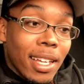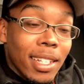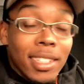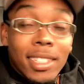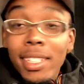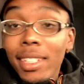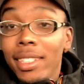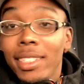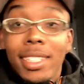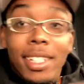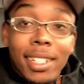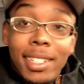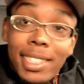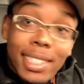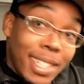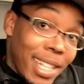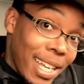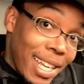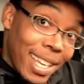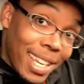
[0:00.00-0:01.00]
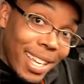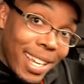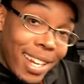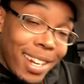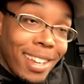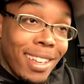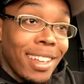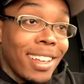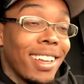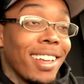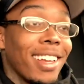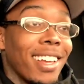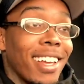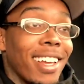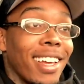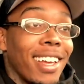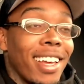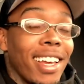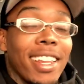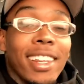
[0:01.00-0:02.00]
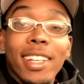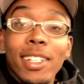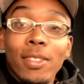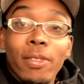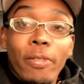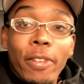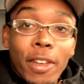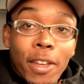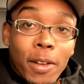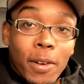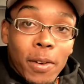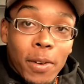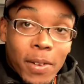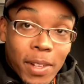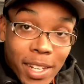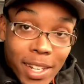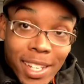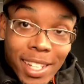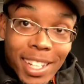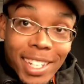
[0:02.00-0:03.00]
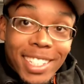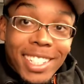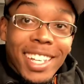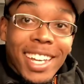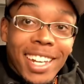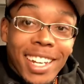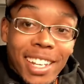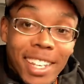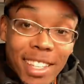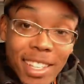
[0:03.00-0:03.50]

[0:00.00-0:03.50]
to succeed in this field. Let's get it.